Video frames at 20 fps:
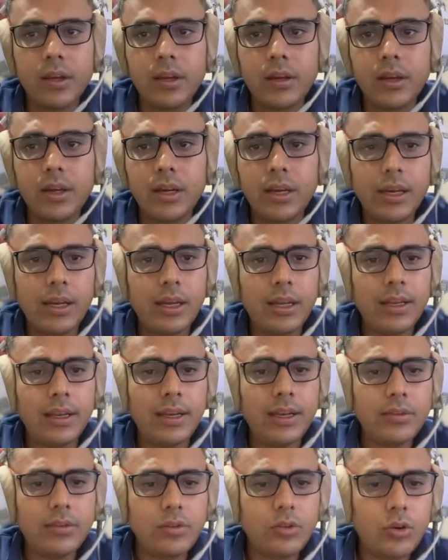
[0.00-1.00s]

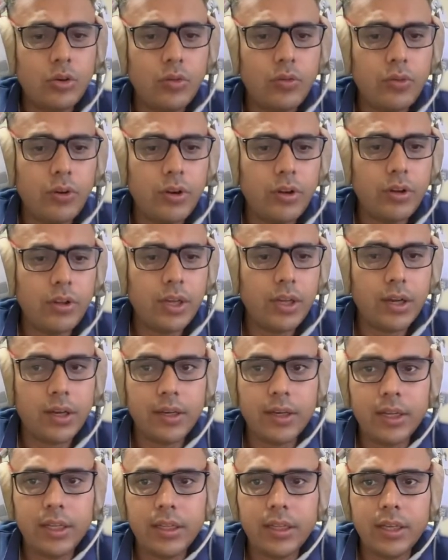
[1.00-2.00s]
Let's go for the
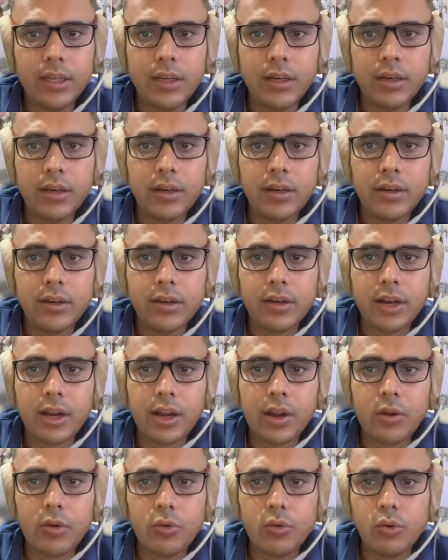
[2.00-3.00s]
another
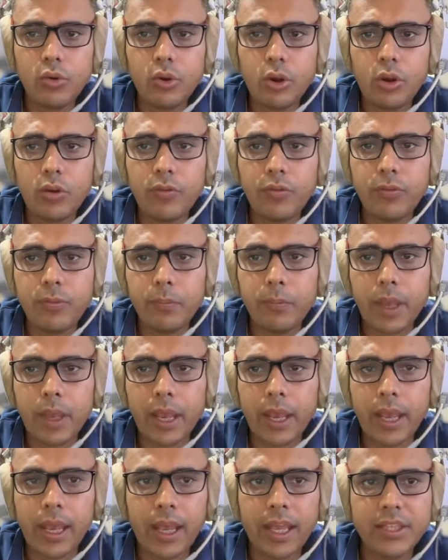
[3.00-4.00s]
round of
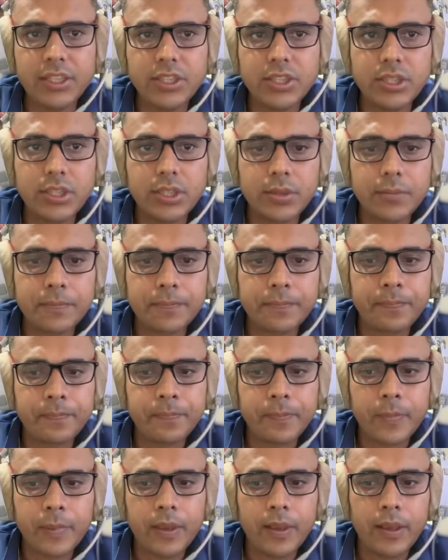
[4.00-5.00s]
match
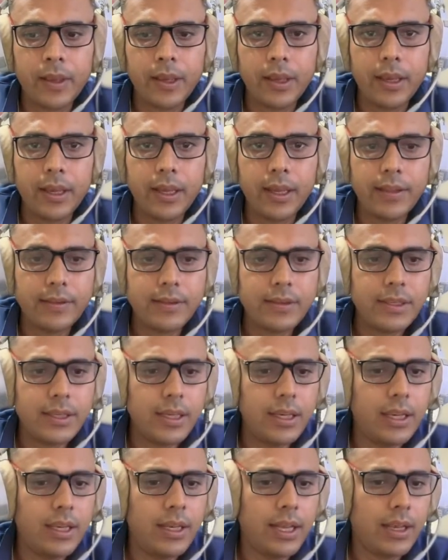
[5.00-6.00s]
and
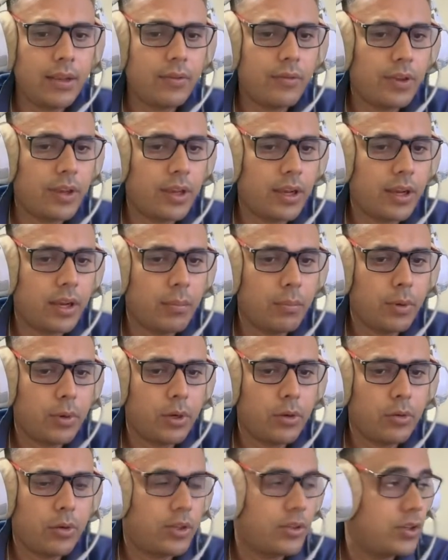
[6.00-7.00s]
see like we are able
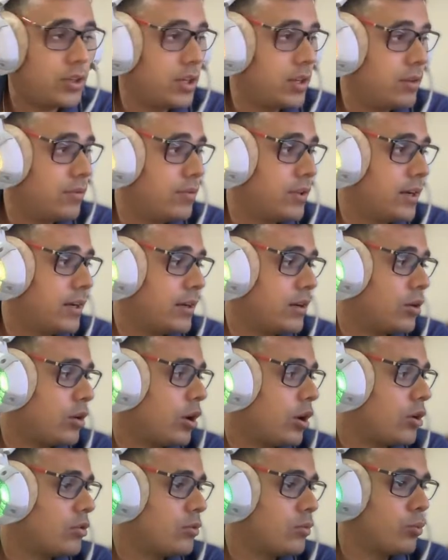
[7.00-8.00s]
to achieve that
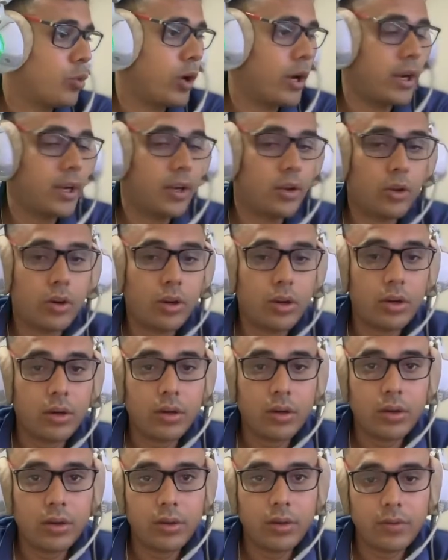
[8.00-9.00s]
loss point or
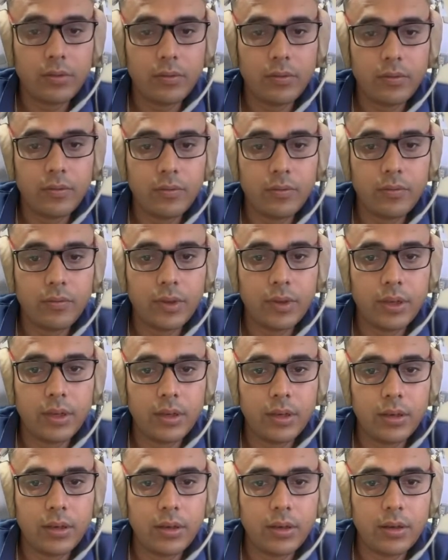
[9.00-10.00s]

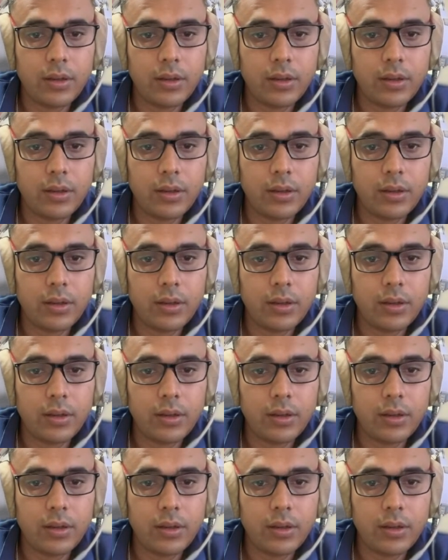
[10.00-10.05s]
will